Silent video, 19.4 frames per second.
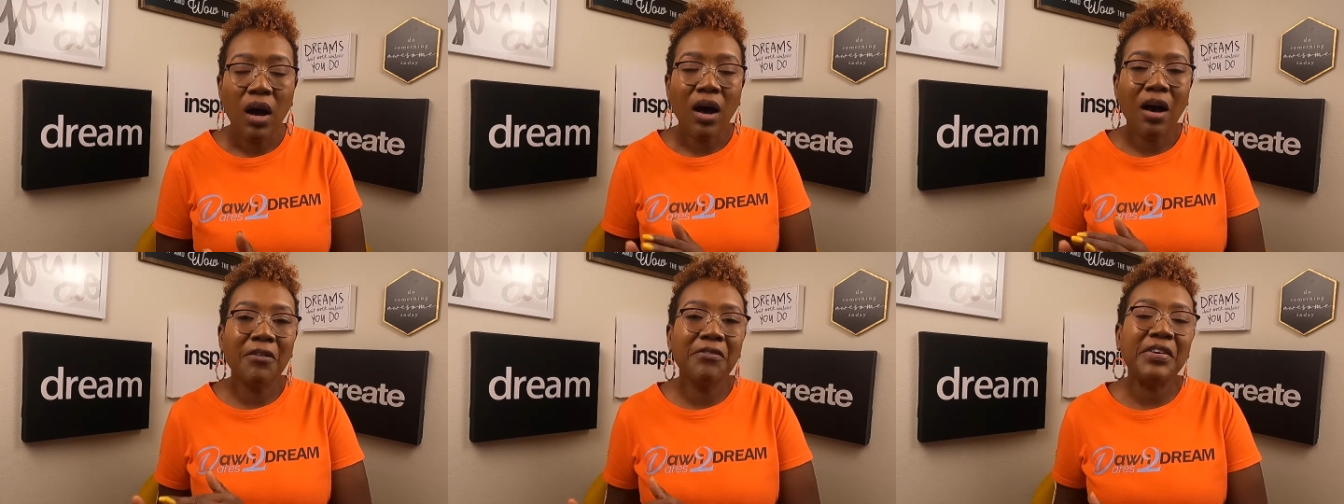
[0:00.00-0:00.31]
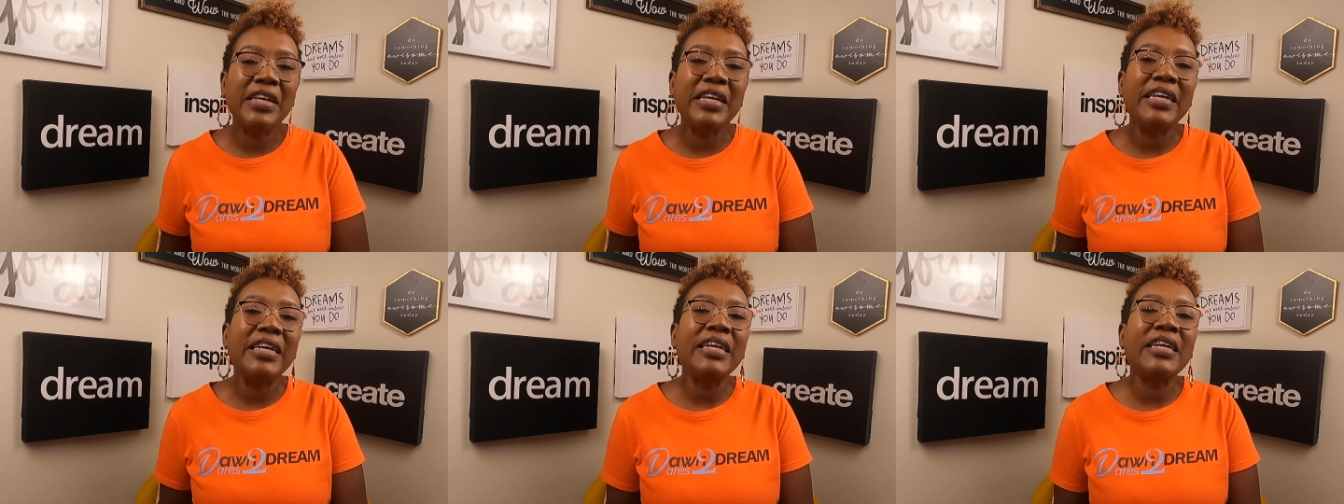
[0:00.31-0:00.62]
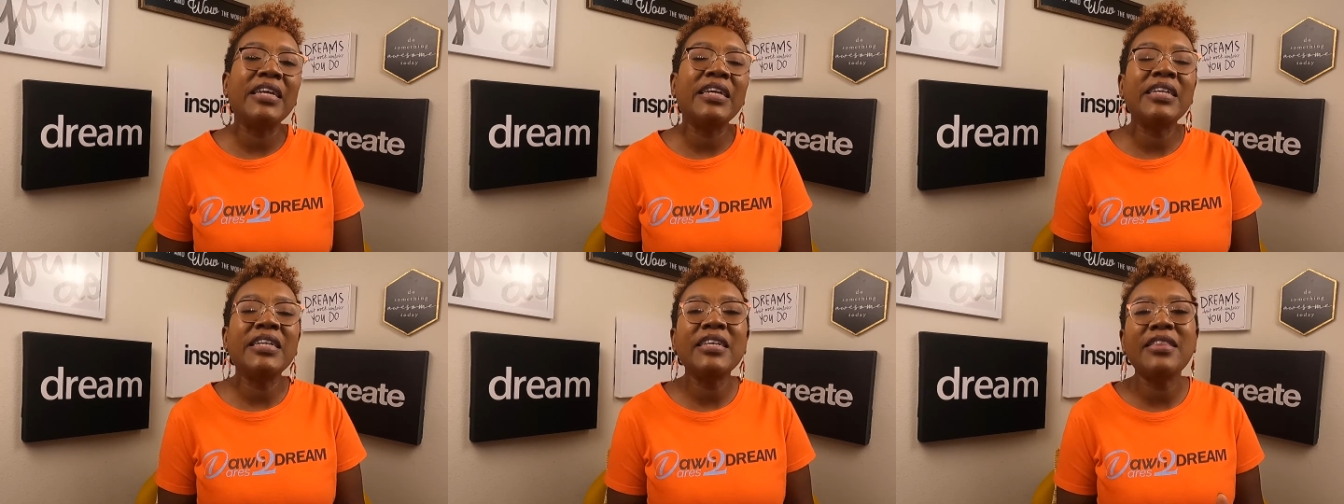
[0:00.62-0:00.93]
of
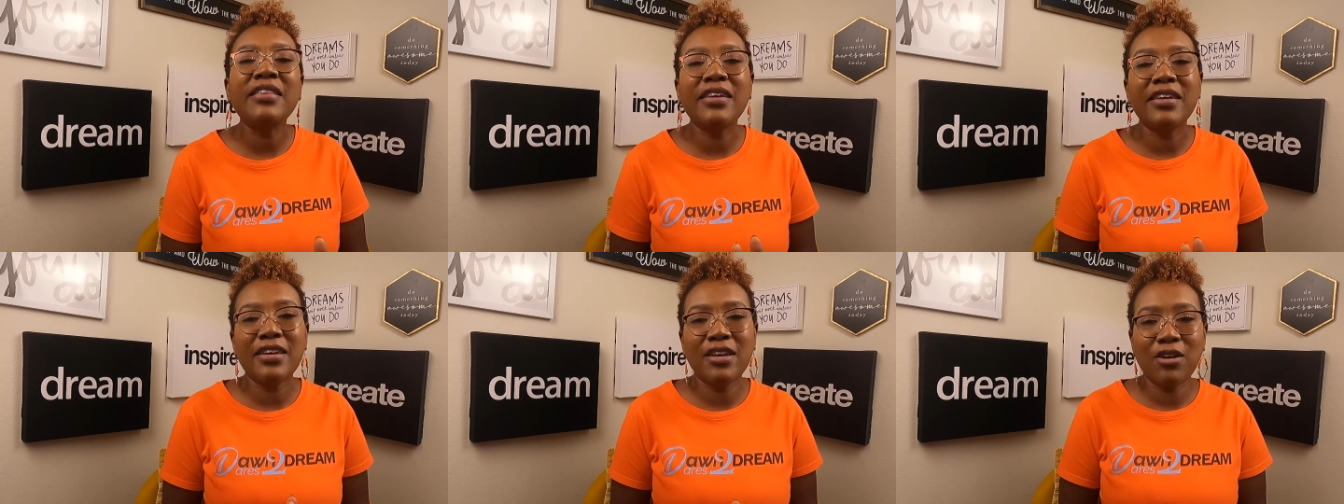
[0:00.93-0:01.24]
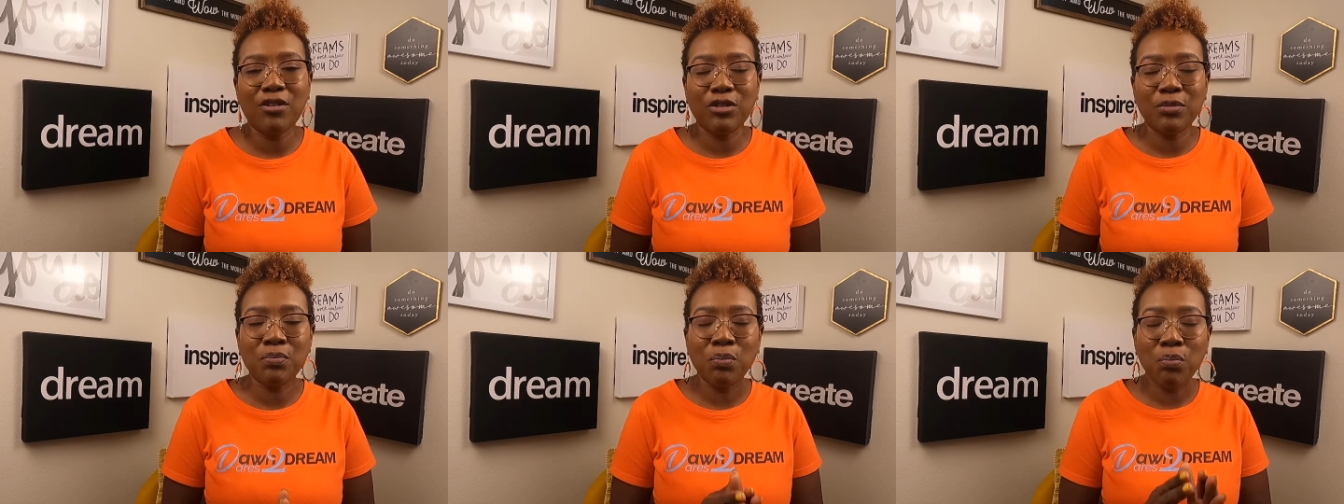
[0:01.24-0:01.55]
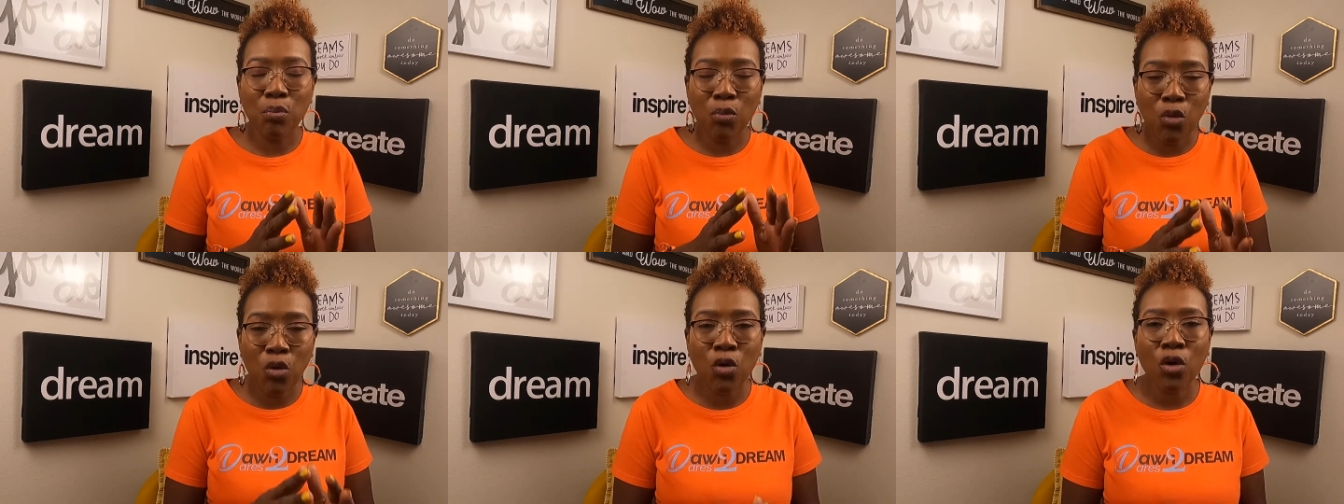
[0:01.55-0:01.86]
anything else.
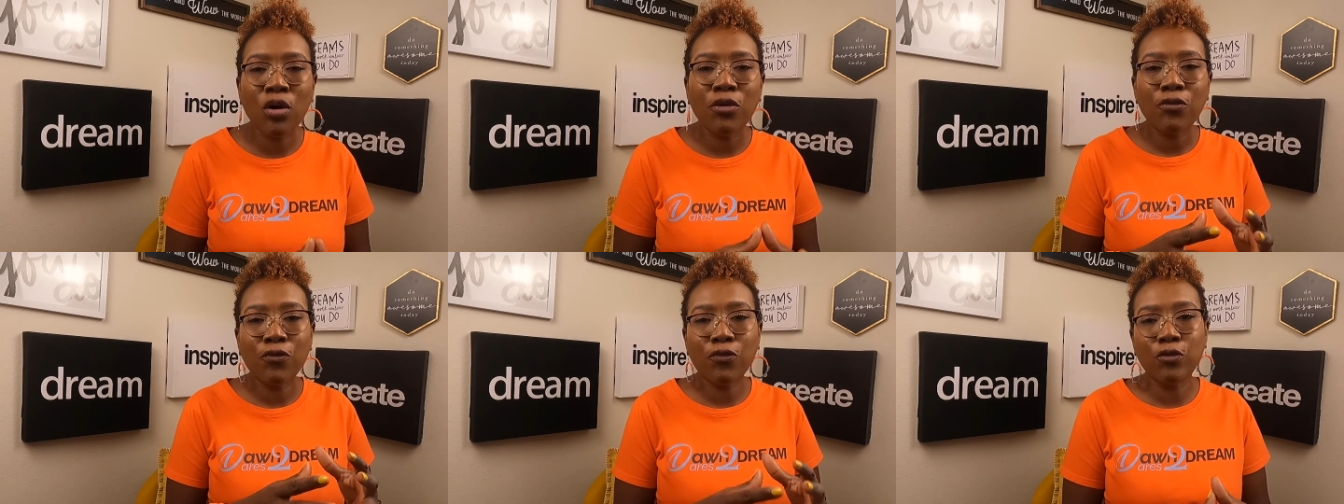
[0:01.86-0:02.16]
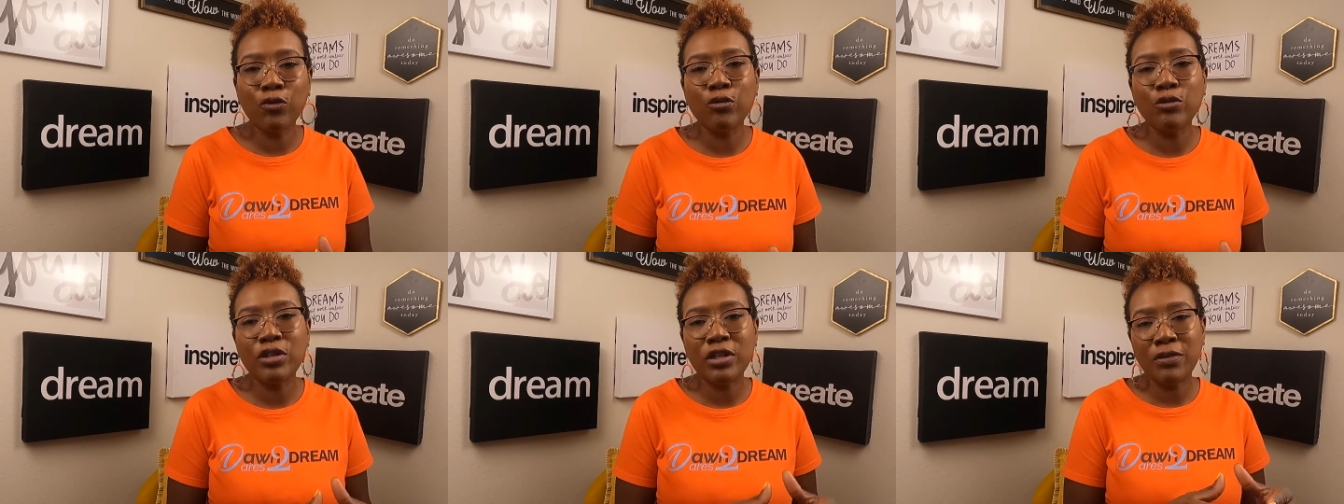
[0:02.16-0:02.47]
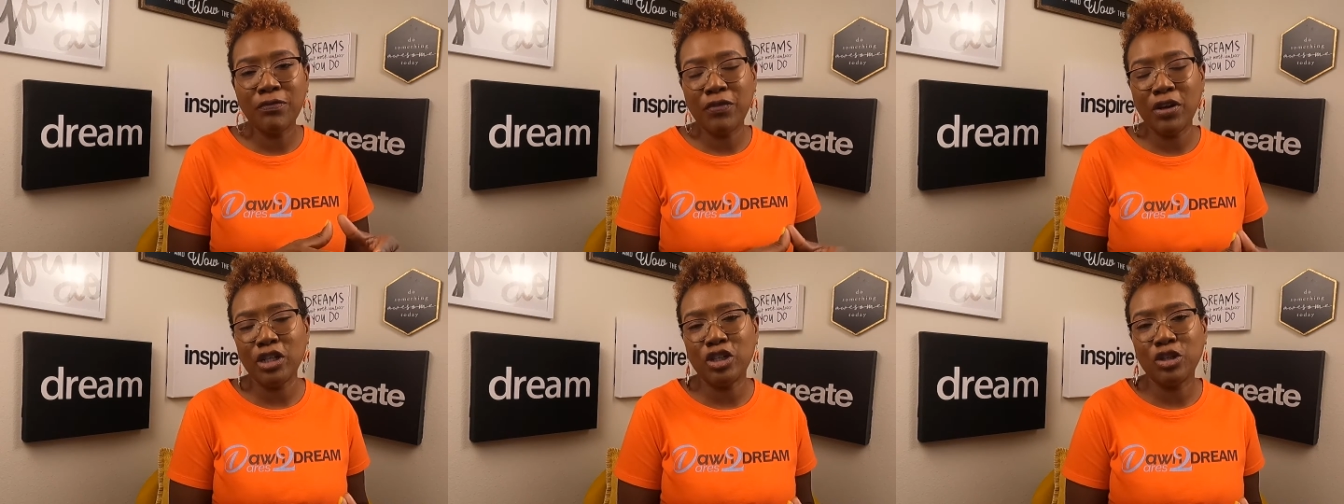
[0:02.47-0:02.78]
More fruits
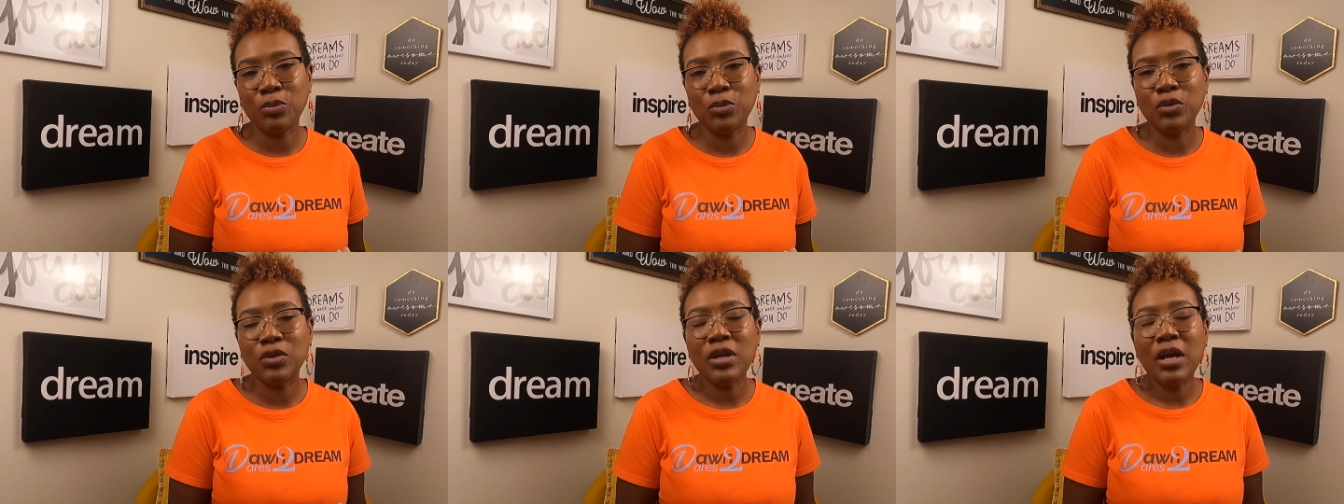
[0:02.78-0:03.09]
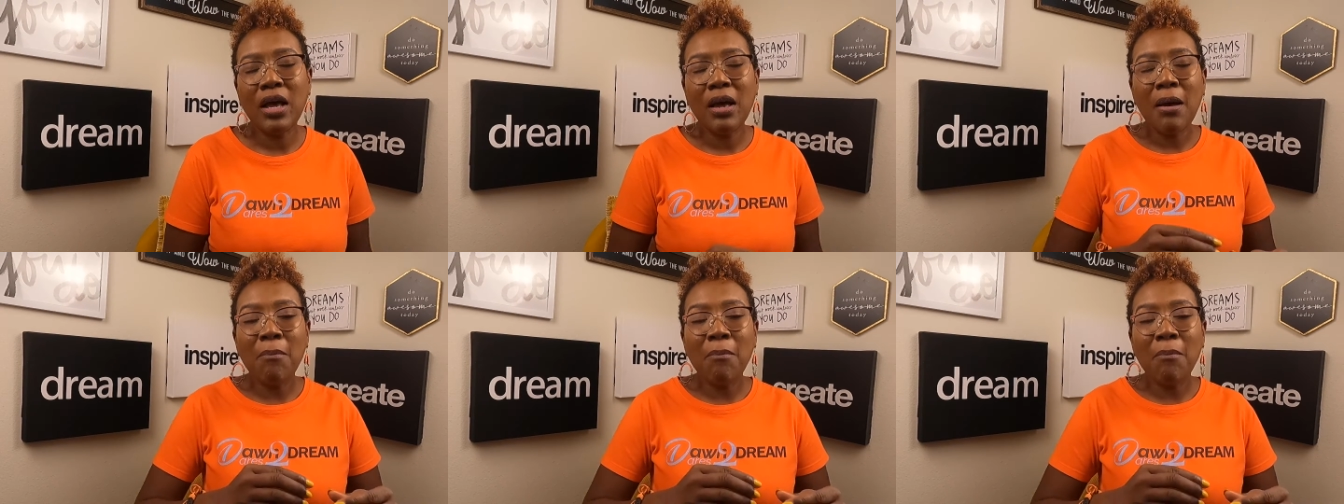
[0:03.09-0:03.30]
and vegetables.